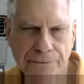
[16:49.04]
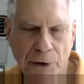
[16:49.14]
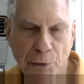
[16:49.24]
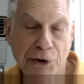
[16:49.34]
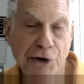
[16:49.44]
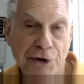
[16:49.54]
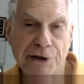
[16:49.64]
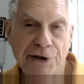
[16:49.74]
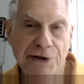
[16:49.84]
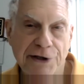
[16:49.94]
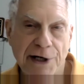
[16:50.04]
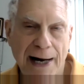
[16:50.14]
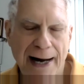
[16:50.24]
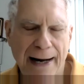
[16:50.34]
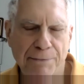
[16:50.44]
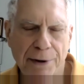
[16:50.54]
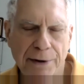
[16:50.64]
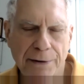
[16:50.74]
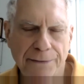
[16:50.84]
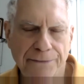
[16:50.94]
returning to the top
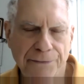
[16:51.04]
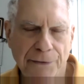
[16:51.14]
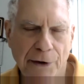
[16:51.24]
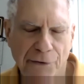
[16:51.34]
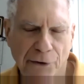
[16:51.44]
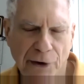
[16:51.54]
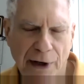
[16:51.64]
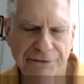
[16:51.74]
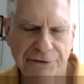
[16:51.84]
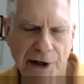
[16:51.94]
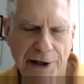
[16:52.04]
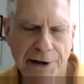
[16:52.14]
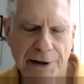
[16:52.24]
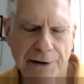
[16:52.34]
of the left leg,